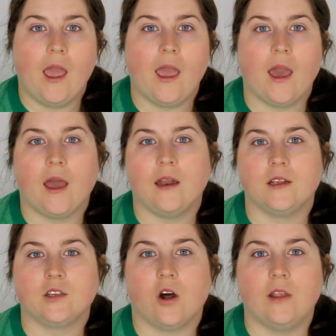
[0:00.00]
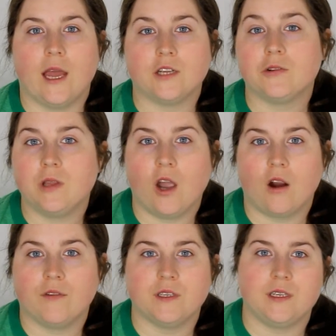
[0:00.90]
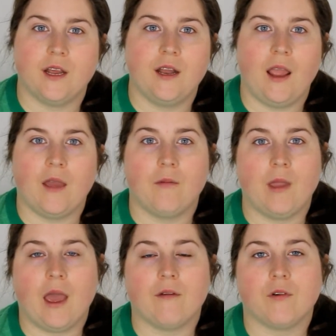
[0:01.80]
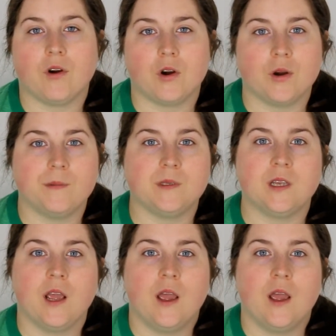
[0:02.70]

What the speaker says: and it's called Naturally Harvested, and we have herbs